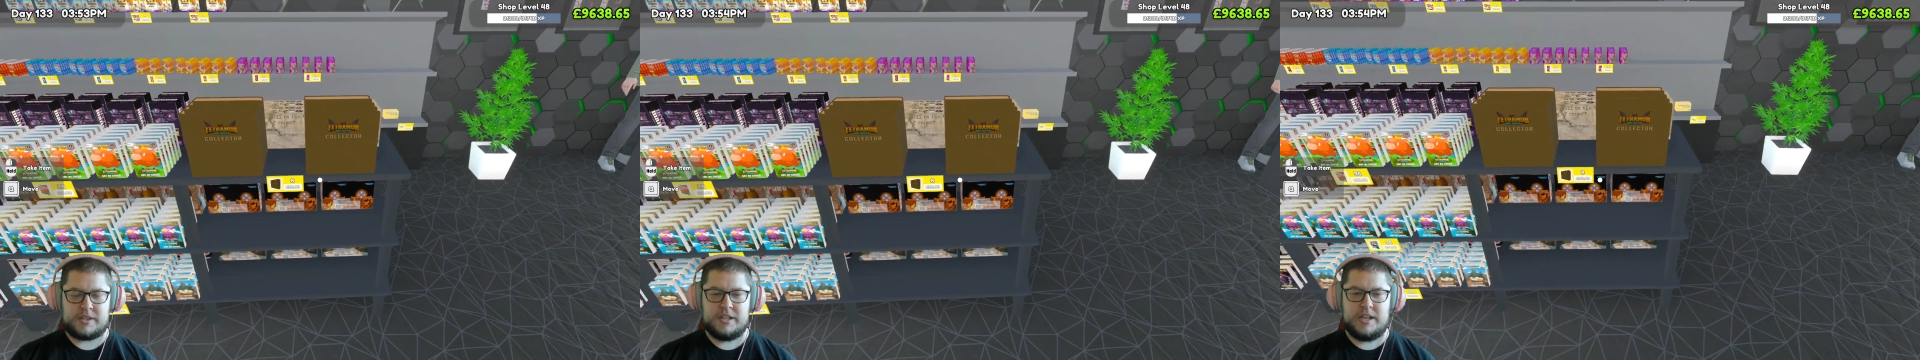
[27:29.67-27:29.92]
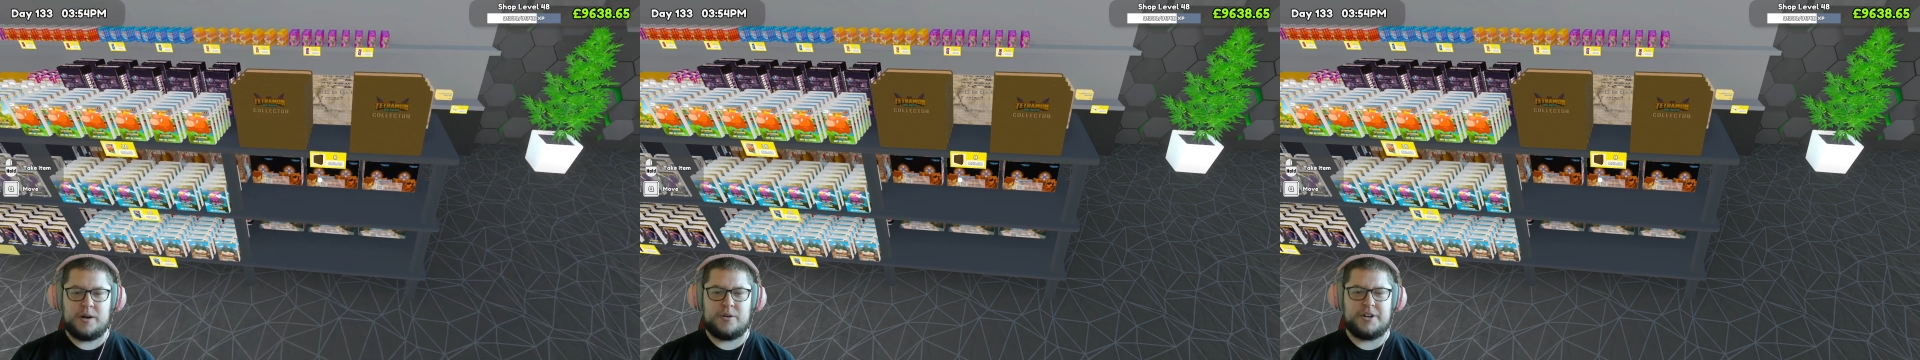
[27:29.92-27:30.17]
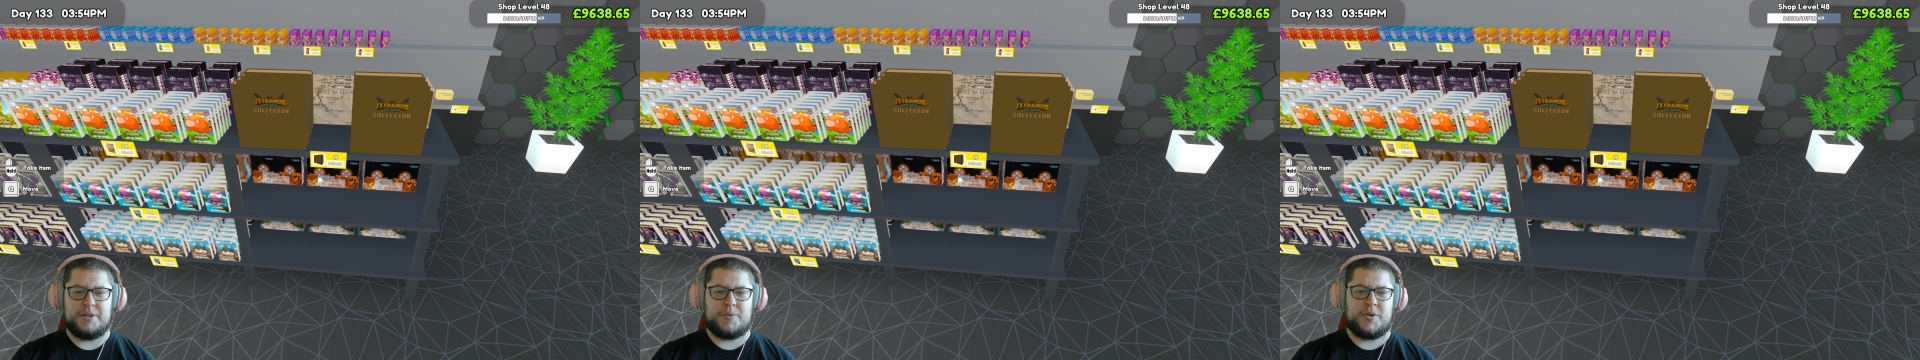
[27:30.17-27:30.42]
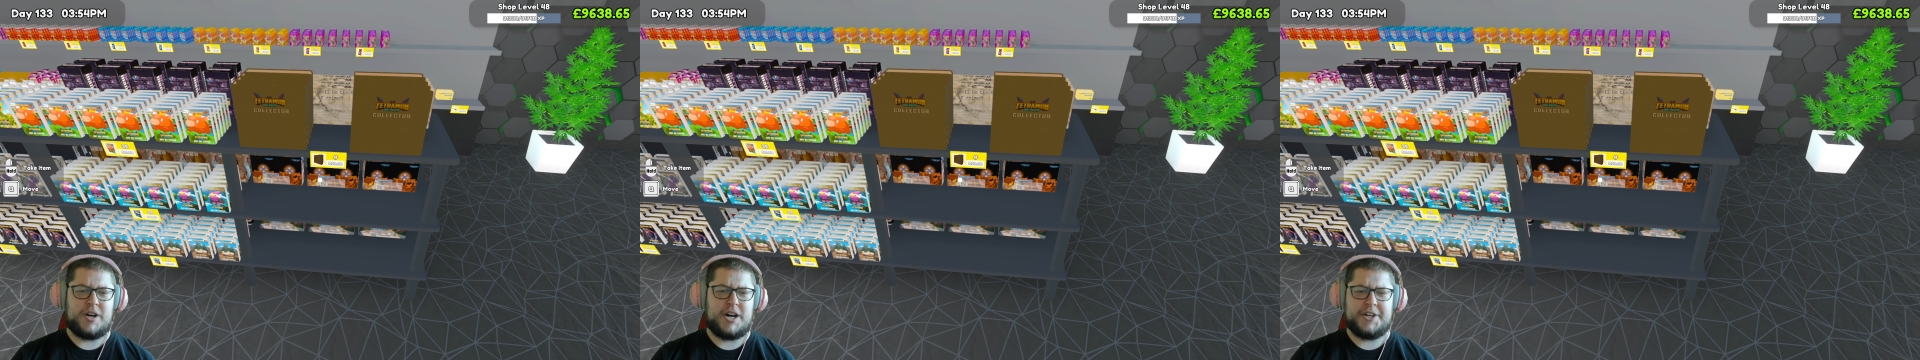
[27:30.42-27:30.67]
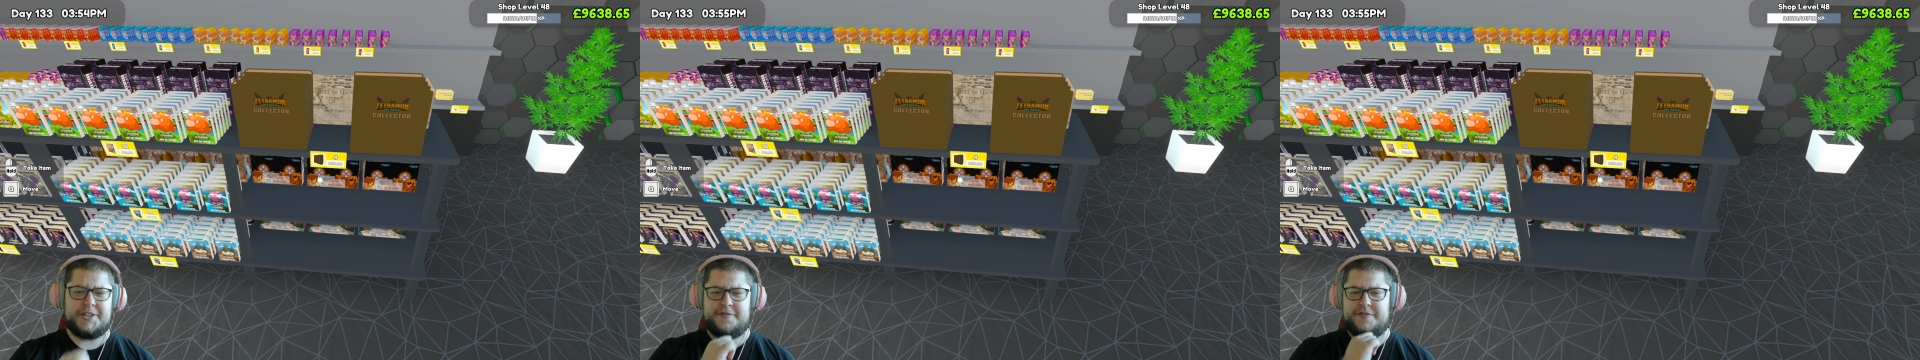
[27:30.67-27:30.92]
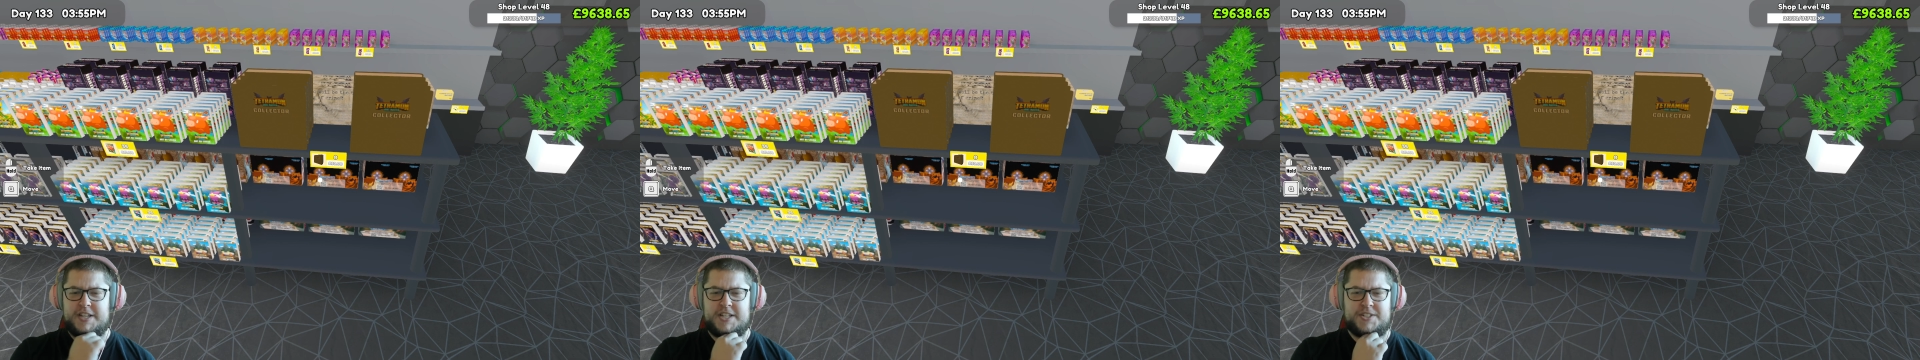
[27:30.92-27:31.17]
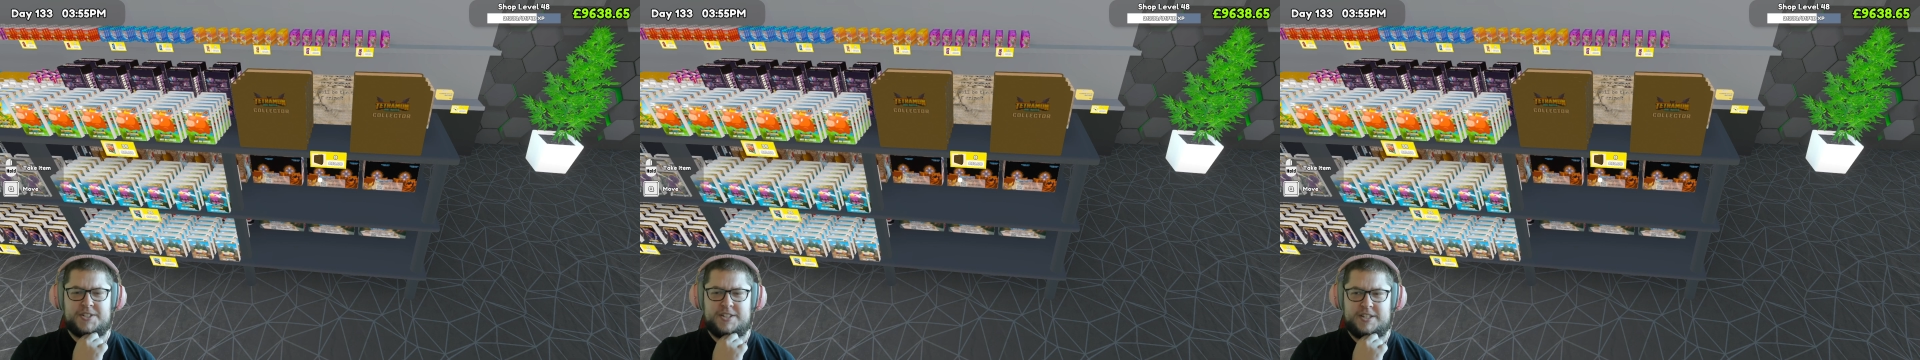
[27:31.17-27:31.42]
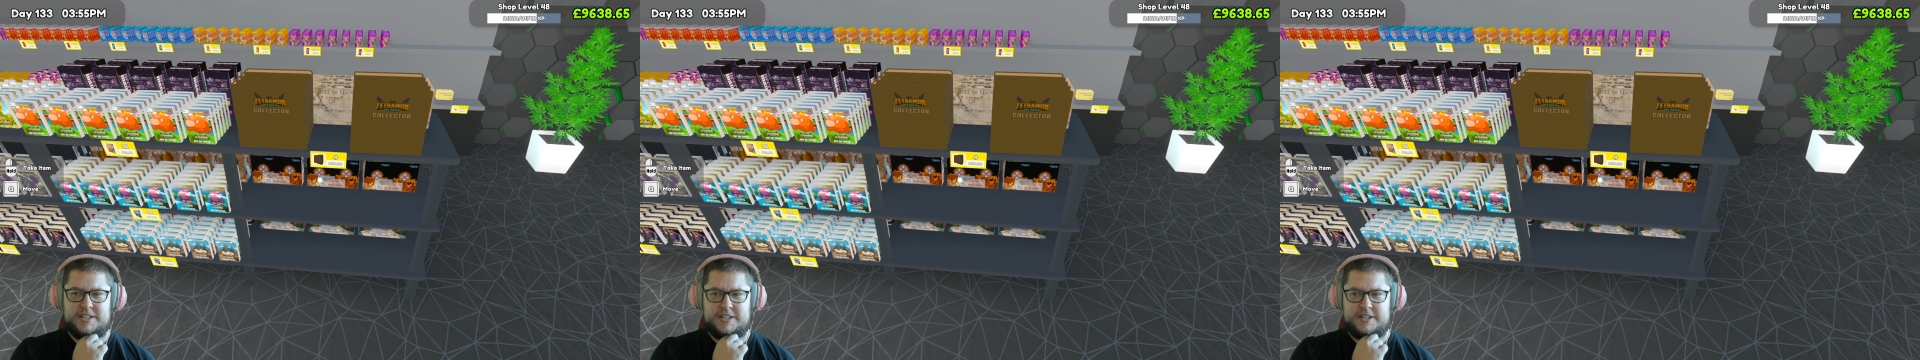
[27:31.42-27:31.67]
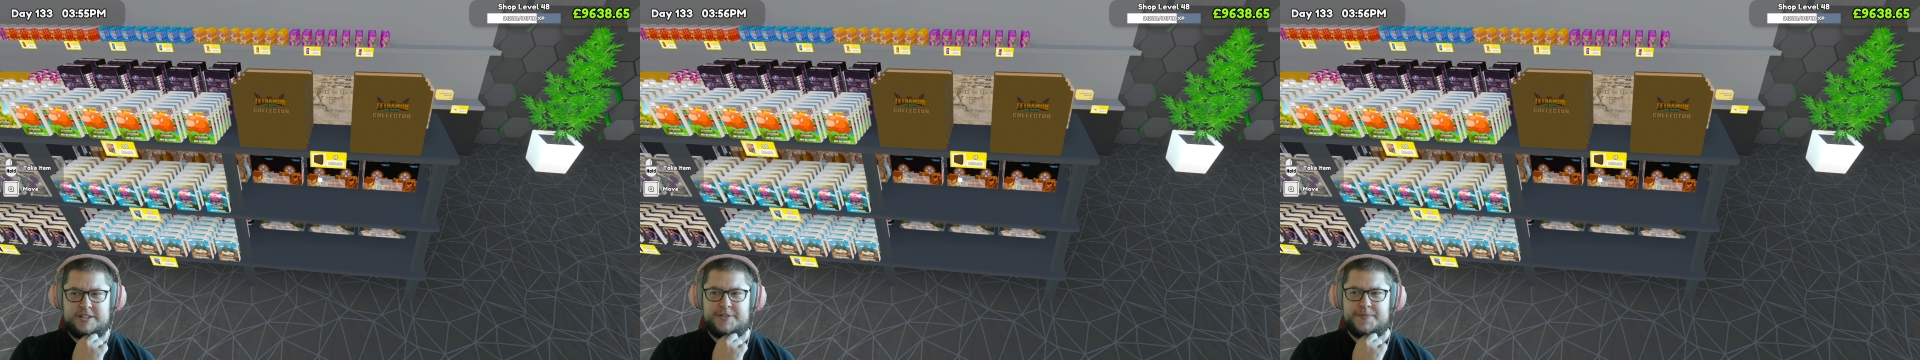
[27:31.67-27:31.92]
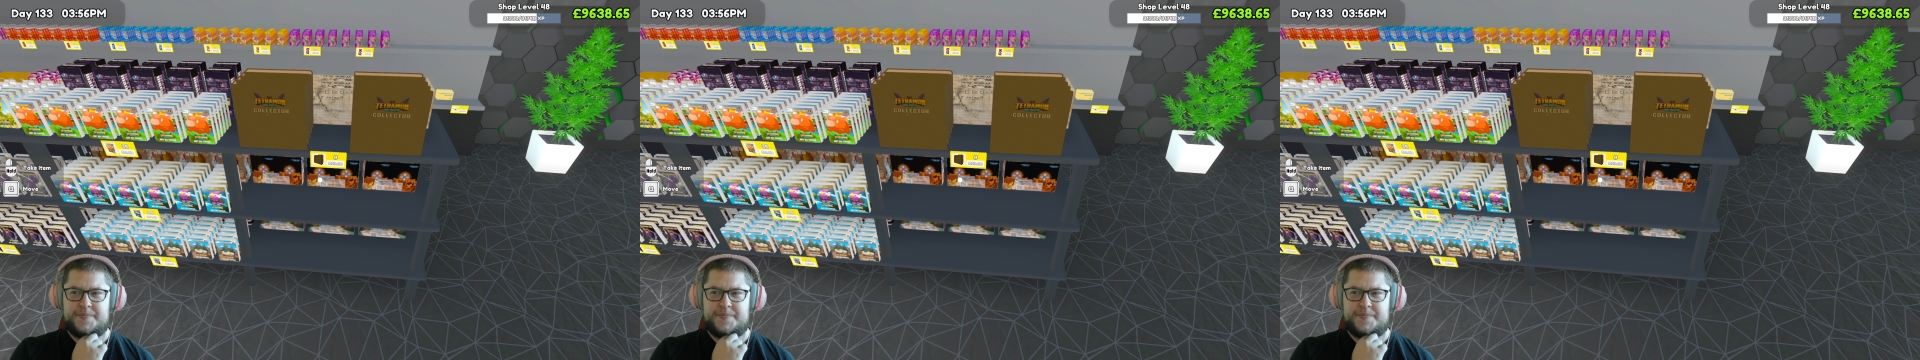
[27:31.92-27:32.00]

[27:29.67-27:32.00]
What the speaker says: are one of the more harder things to...